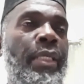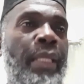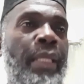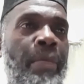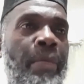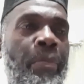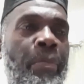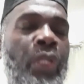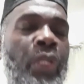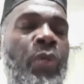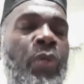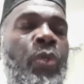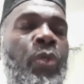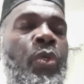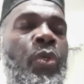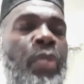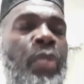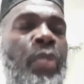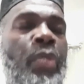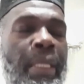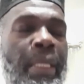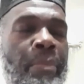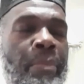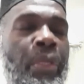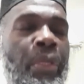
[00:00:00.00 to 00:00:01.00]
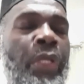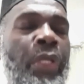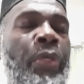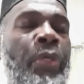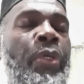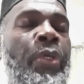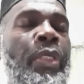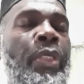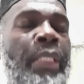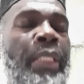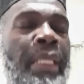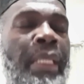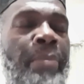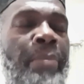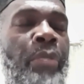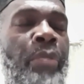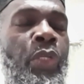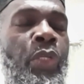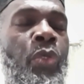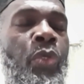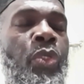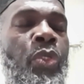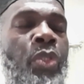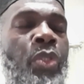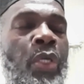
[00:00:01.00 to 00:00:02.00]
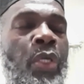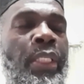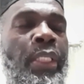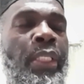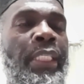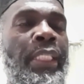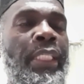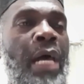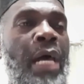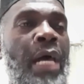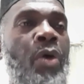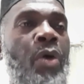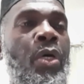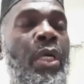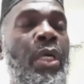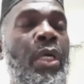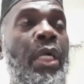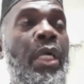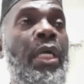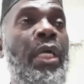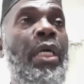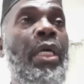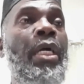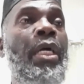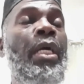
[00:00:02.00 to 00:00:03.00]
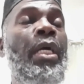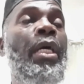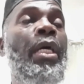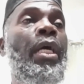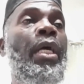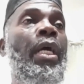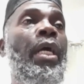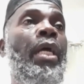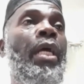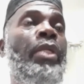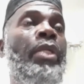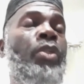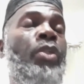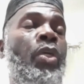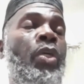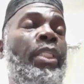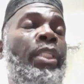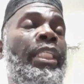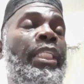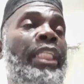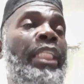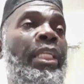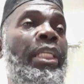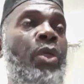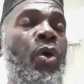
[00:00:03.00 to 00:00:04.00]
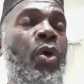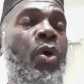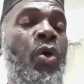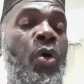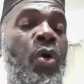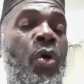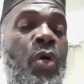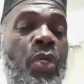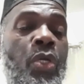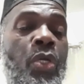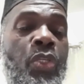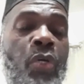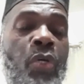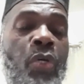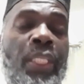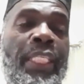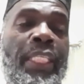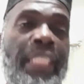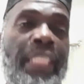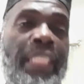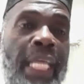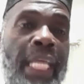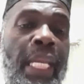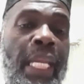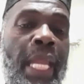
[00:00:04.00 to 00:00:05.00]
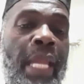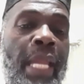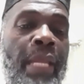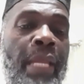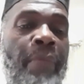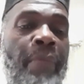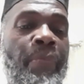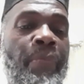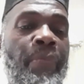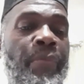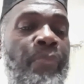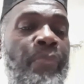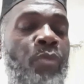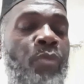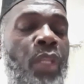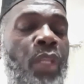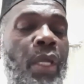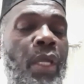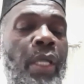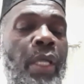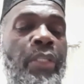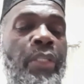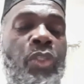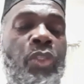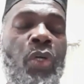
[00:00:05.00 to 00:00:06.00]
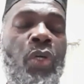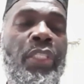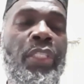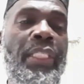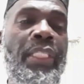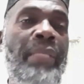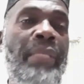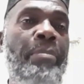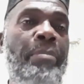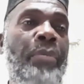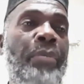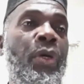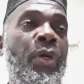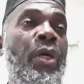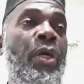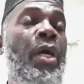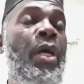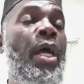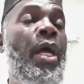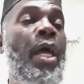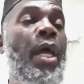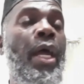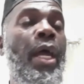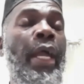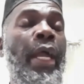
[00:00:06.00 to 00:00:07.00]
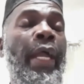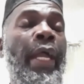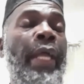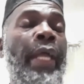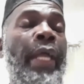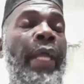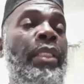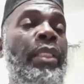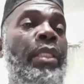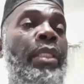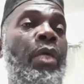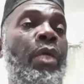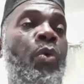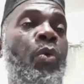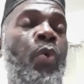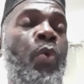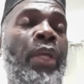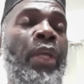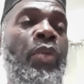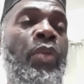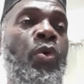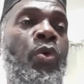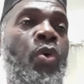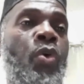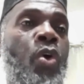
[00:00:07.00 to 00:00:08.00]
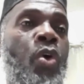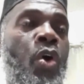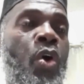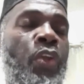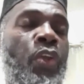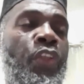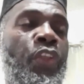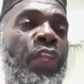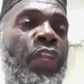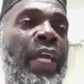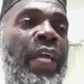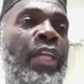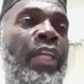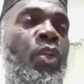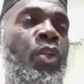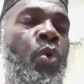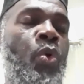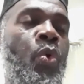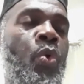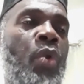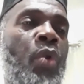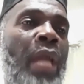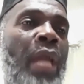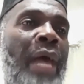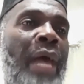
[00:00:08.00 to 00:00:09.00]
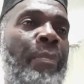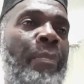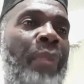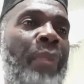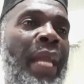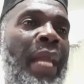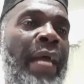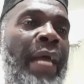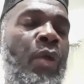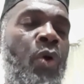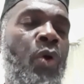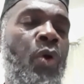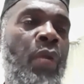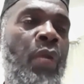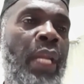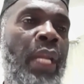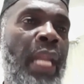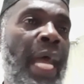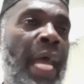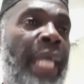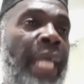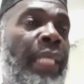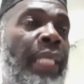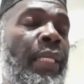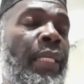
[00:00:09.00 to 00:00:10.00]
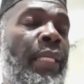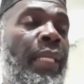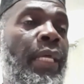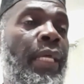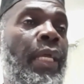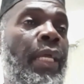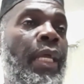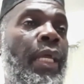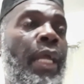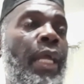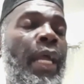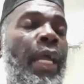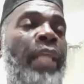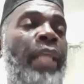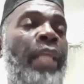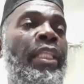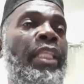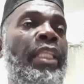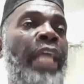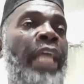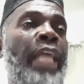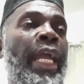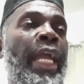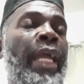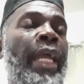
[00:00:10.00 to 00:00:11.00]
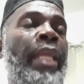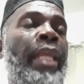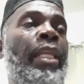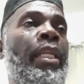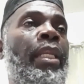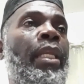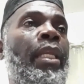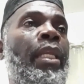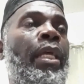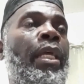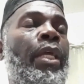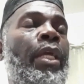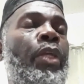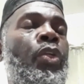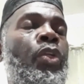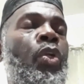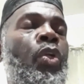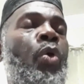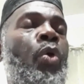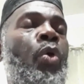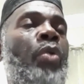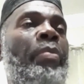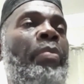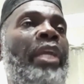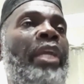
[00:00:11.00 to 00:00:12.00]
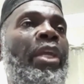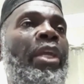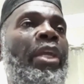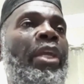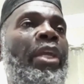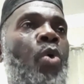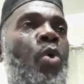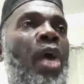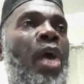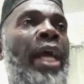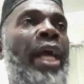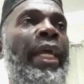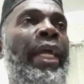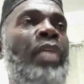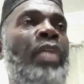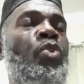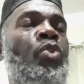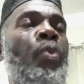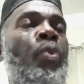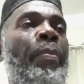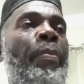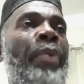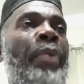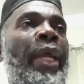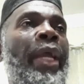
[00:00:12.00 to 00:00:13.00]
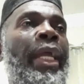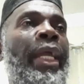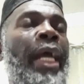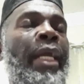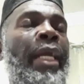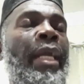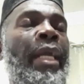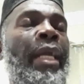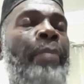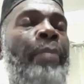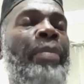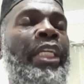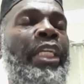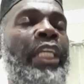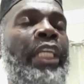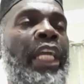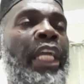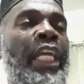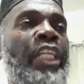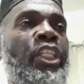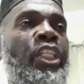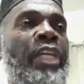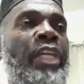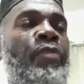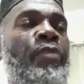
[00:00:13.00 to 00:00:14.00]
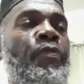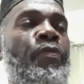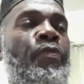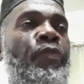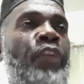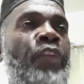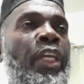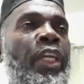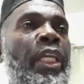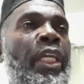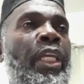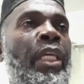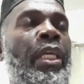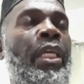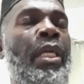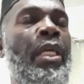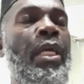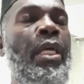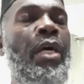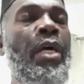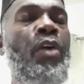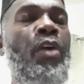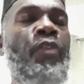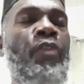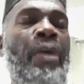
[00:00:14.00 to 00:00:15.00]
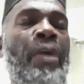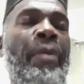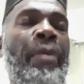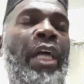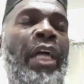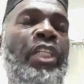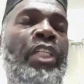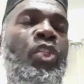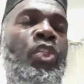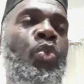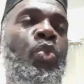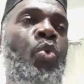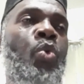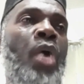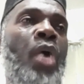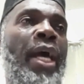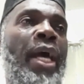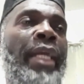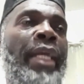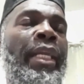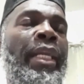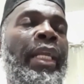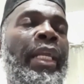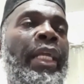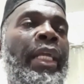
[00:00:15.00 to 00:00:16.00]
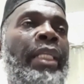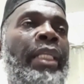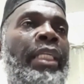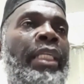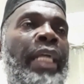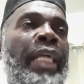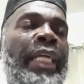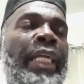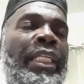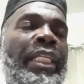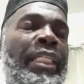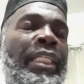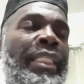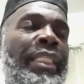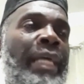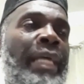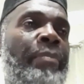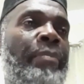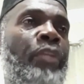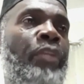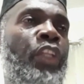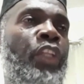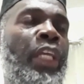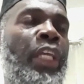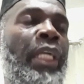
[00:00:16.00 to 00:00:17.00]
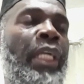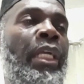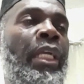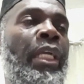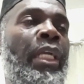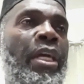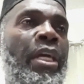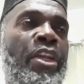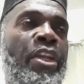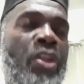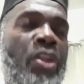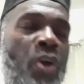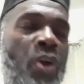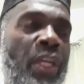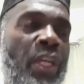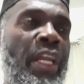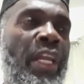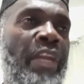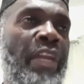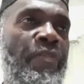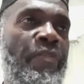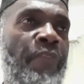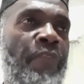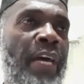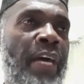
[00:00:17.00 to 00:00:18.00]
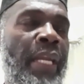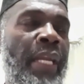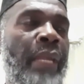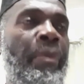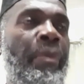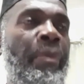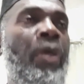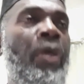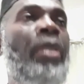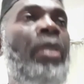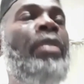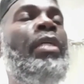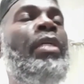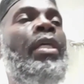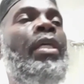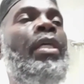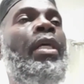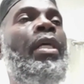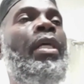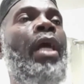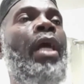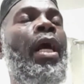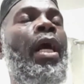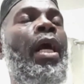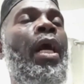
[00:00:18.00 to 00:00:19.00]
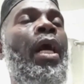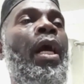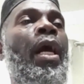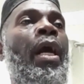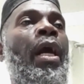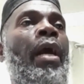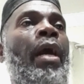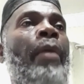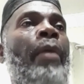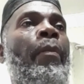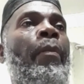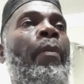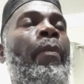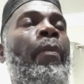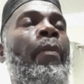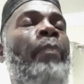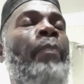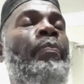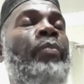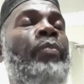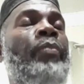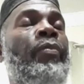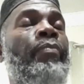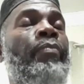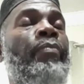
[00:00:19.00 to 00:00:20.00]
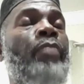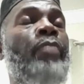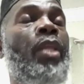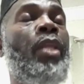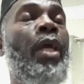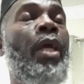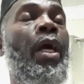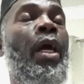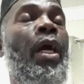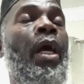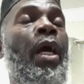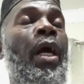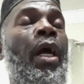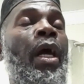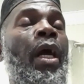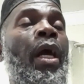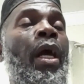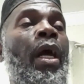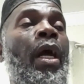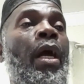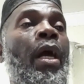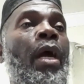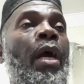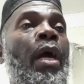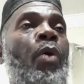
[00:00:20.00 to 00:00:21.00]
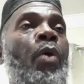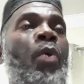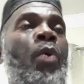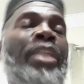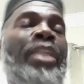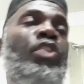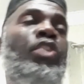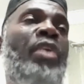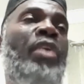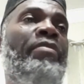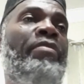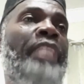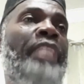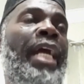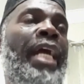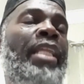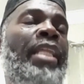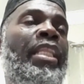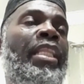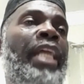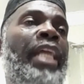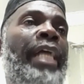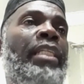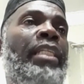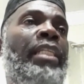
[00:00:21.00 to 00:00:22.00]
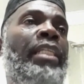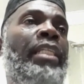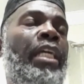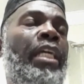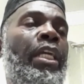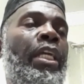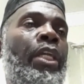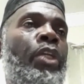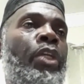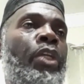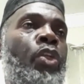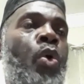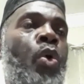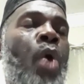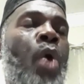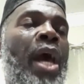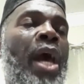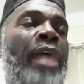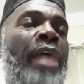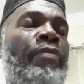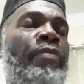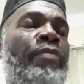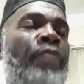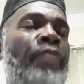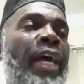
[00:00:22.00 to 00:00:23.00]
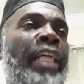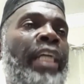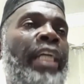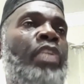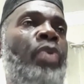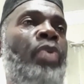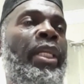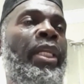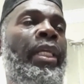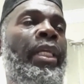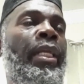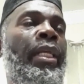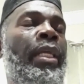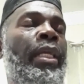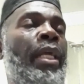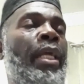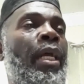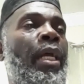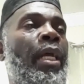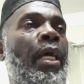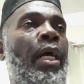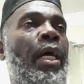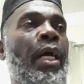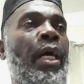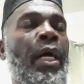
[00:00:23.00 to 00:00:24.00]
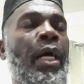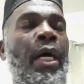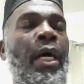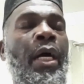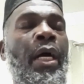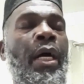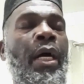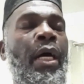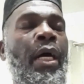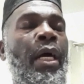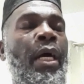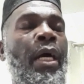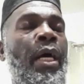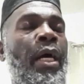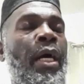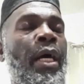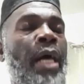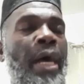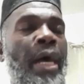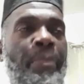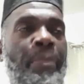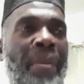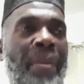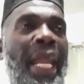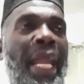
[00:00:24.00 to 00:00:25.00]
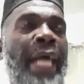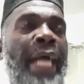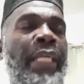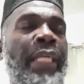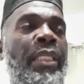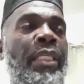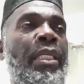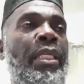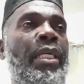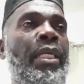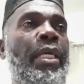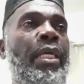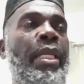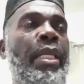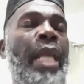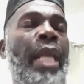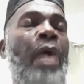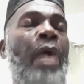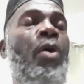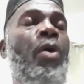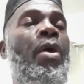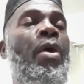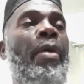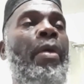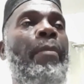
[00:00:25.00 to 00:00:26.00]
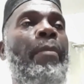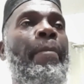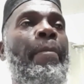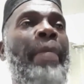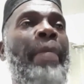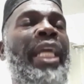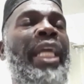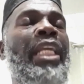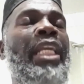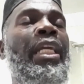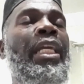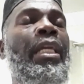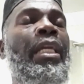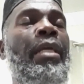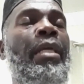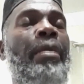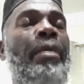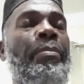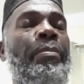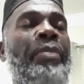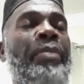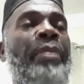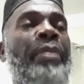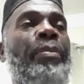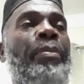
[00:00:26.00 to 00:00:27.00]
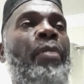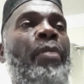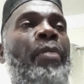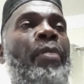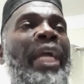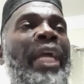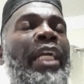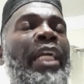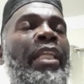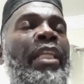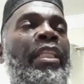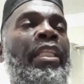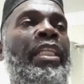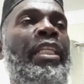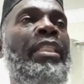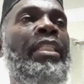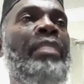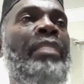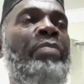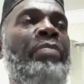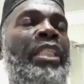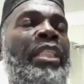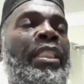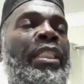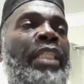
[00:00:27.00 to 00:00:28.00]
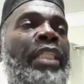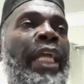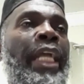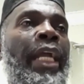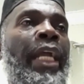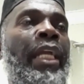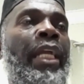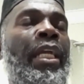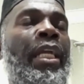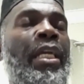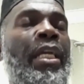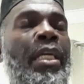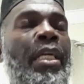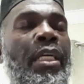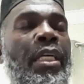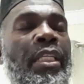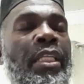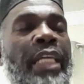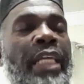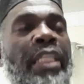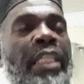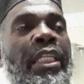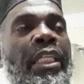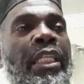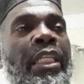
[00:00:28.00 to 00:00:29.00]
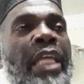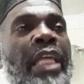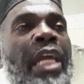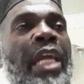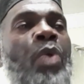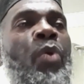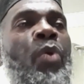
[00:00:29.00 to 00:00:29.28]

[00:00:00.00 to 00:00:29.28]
www.sahuc.co.za. It's so simple. And when you go there, you will apply online, and then you will be required to pay an application fee of about 280 something, non-refundable. Once you have done that, you have actually applied. Now, many people make this mistake that they